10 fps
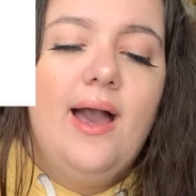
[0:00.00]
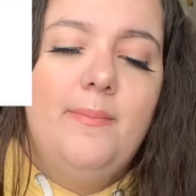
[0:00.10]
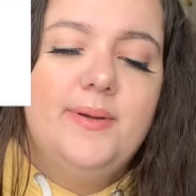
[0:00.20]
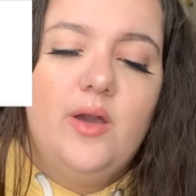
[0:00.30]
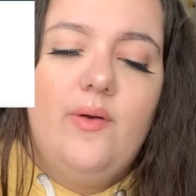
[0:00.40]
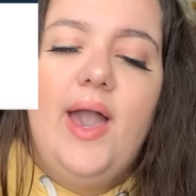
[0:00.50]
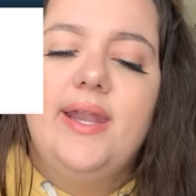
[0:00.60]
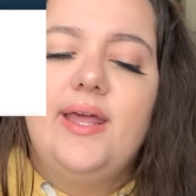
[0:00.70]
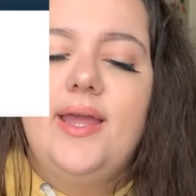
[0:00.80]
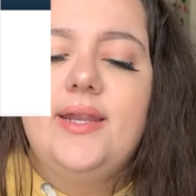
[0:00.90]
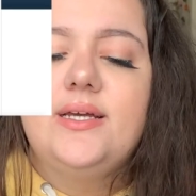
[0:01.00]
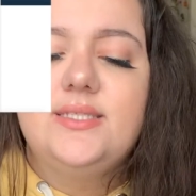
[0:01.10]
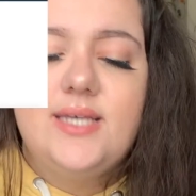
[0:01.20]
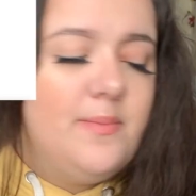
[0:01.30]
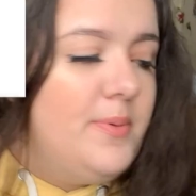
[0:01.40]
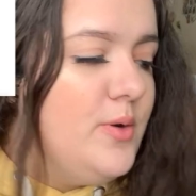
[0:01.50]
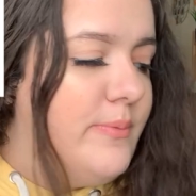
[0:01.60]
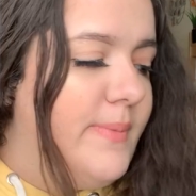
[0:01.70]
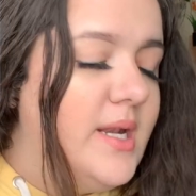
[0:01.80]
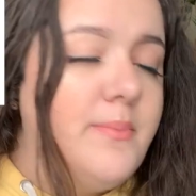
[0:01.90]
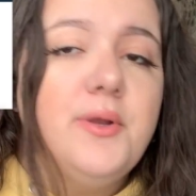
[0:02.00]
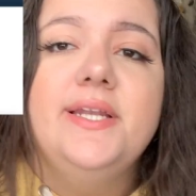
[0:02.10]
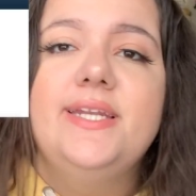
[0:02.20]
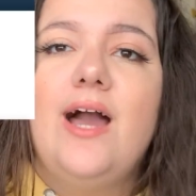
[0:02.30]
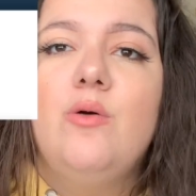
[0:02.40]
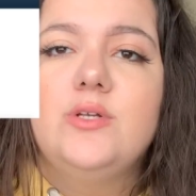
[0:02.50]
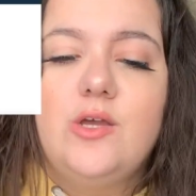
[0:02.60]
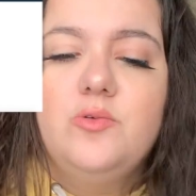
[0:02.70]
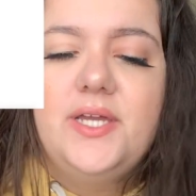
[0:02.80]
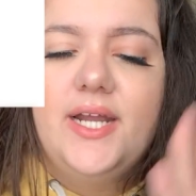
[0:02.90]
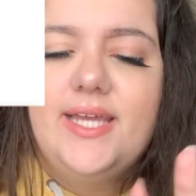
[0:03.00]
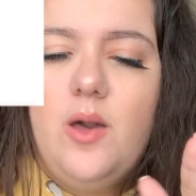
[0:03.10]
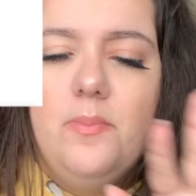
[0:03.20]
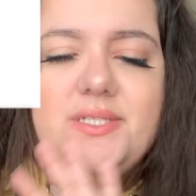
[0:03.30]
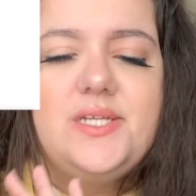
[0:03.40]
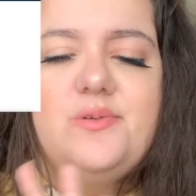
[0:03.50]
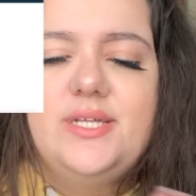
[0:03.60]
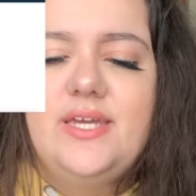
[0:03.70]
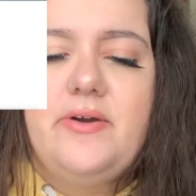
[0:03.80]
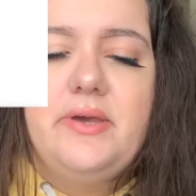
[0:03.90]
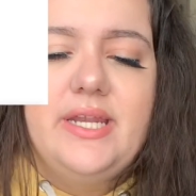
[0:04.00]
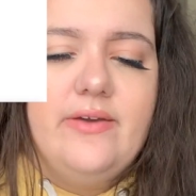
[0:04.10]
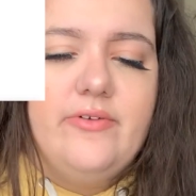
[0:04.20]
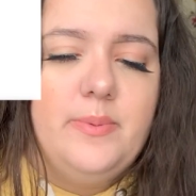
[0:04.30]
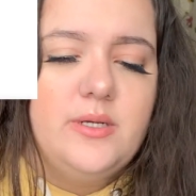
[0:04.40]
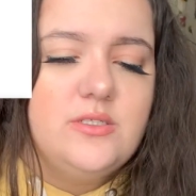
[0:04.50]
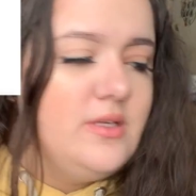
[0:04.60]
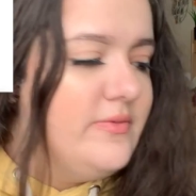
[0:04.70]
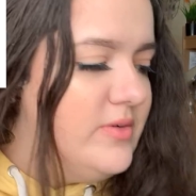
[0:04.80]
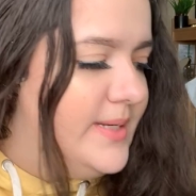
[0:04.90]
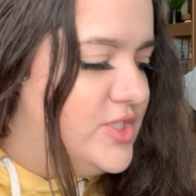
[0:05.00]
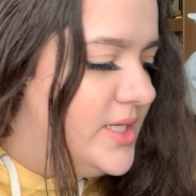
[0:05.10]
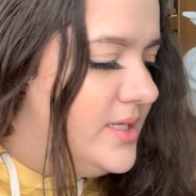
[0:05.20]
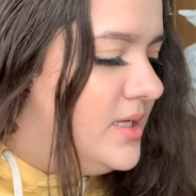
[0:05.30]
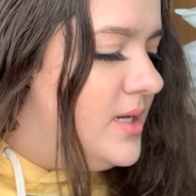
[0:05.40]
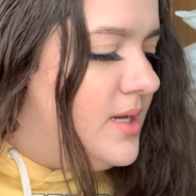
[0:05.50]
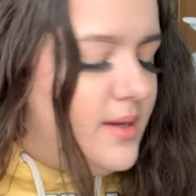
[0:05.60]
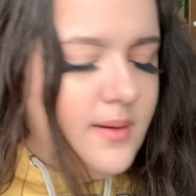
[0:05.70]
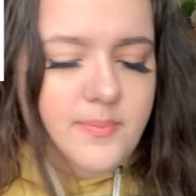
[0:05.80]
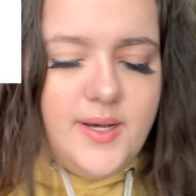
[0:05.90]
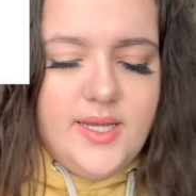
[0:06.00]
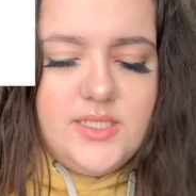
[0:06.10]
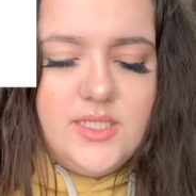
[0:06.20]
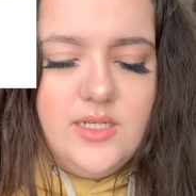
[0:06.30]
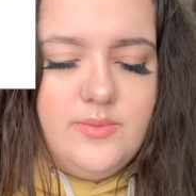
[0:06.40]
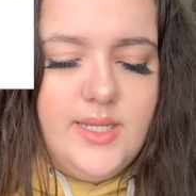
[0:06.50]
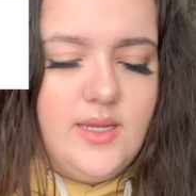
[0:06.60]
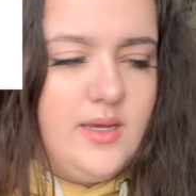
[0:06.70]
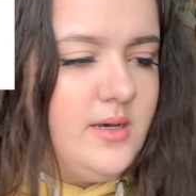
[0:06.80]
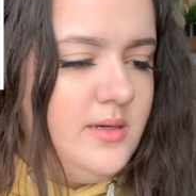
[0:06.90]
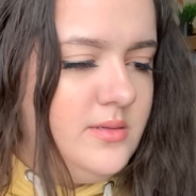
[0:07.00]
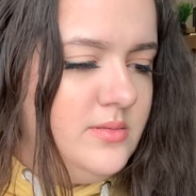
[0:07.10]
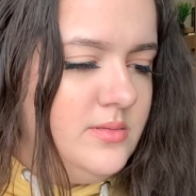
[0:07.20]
I'm gonna go ahead and type her roommate number in now, which I will be cutting out because I don't want to give out any of her personal information. But here we go.